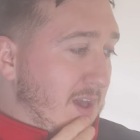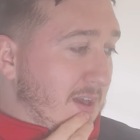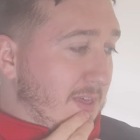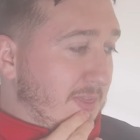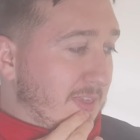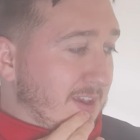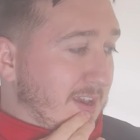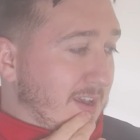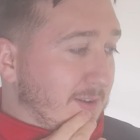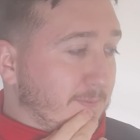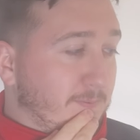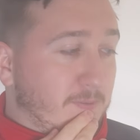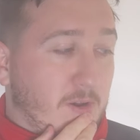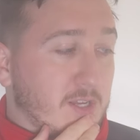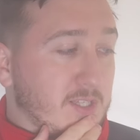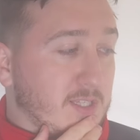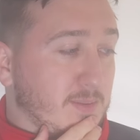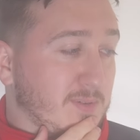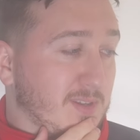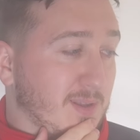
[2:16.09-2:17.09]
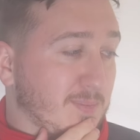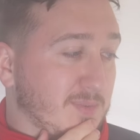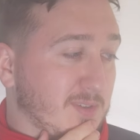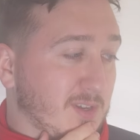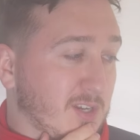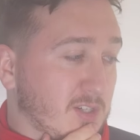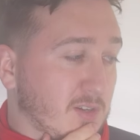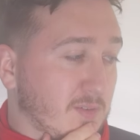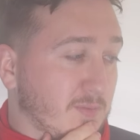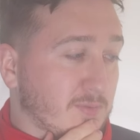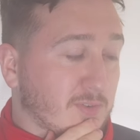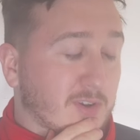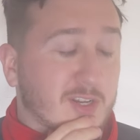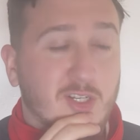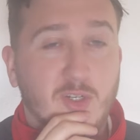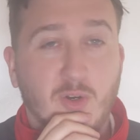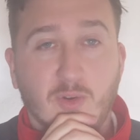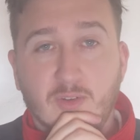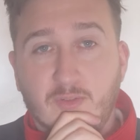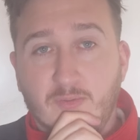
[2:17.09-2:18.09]
and they had 30% possession, 3
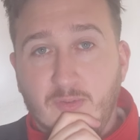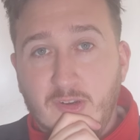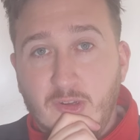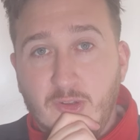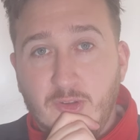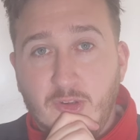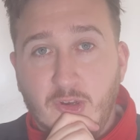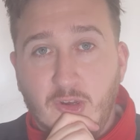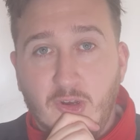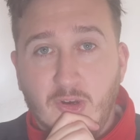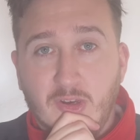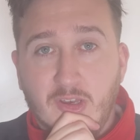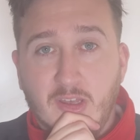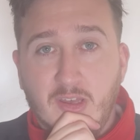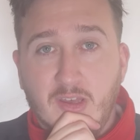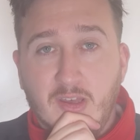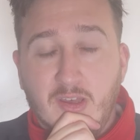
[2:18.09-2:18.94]
shots, 3 on target.